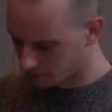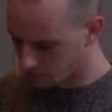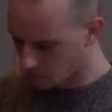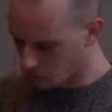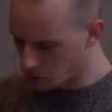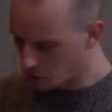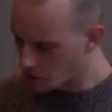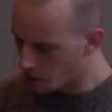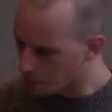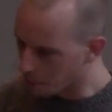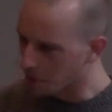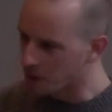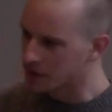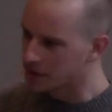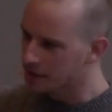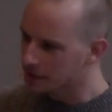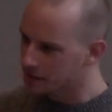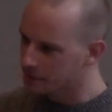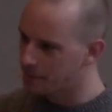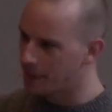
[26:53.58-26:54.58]
You don't
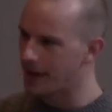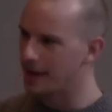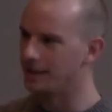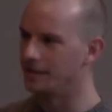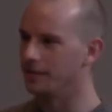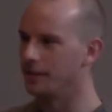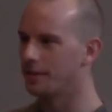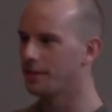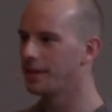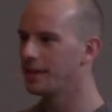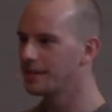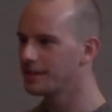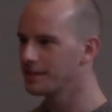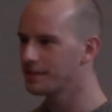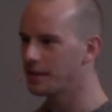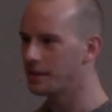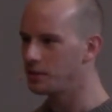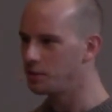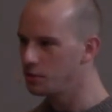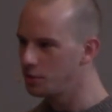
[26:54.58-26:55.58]
participate in the things
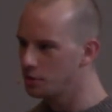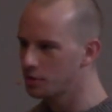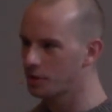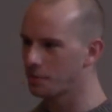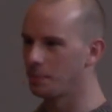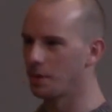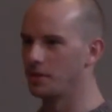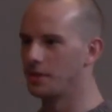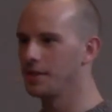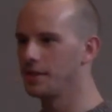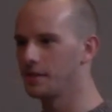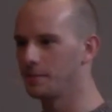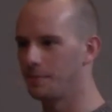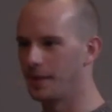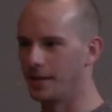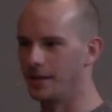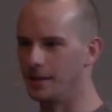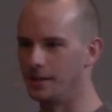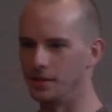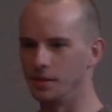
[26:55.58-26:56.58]
that you used to
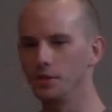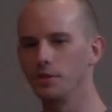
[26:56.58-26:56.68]
participate in.